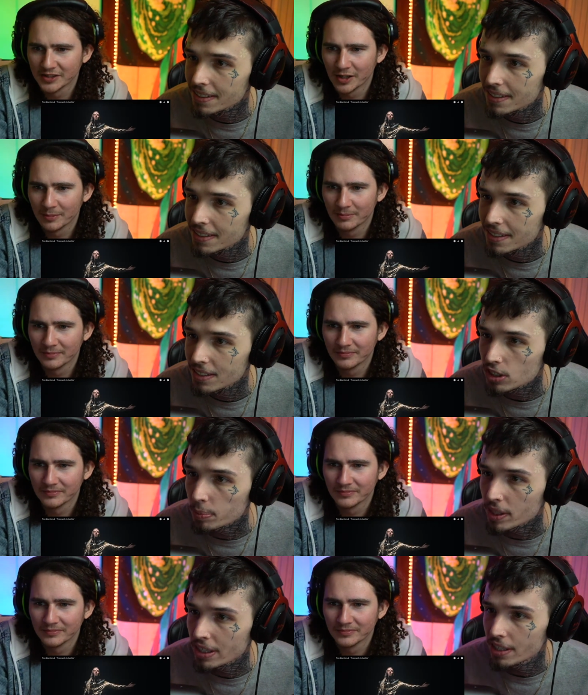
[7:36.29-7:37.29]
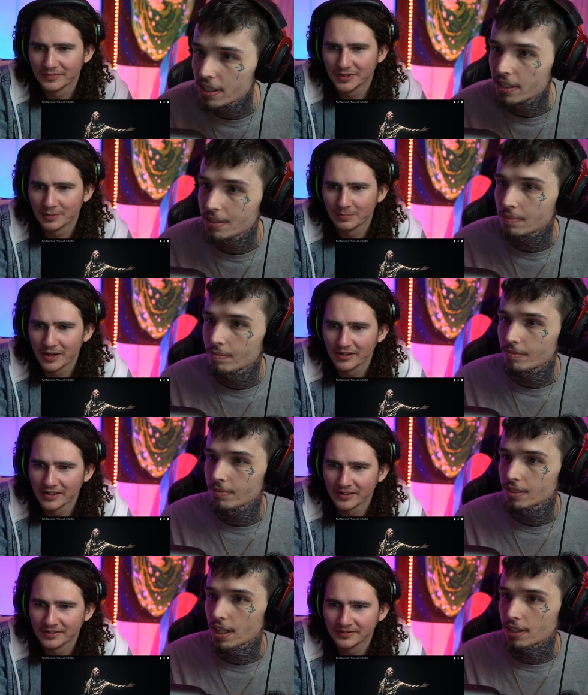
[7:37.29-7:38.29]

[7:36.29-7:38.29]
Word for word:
Speaker 1: Sup. Superior? Superior, I